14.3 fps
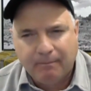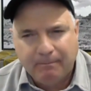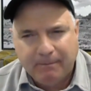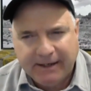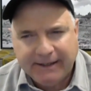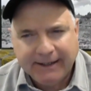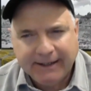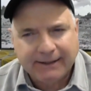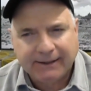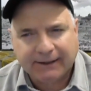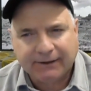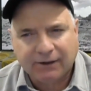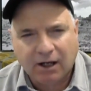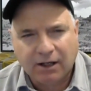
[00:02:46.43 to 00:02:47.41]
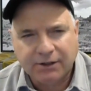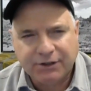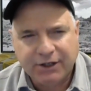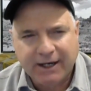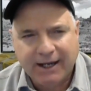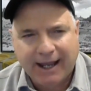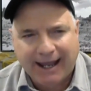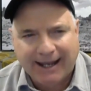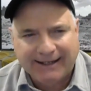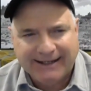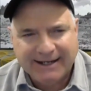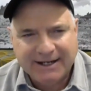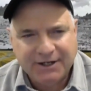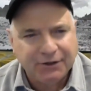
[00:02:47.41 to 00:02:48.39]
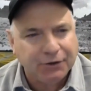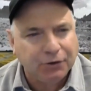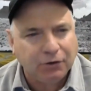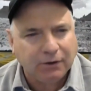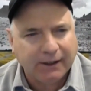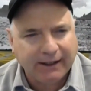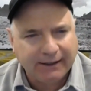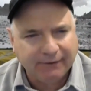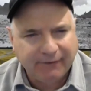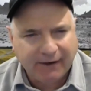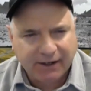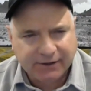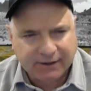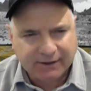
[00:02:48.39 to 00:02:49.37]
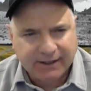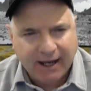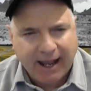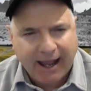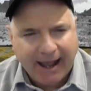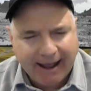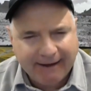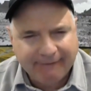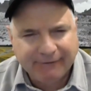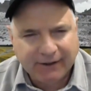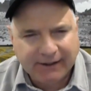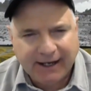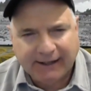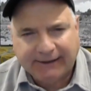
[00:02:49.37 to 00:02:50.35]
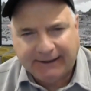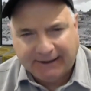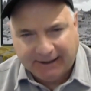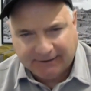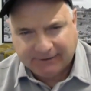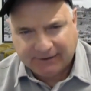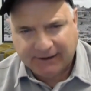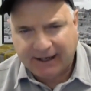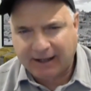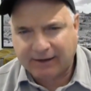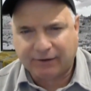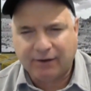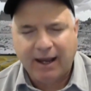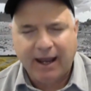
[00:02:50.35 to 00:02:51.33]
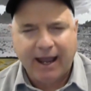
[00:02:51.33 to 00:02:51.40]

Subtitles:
Media technology and digital innovations have connected us together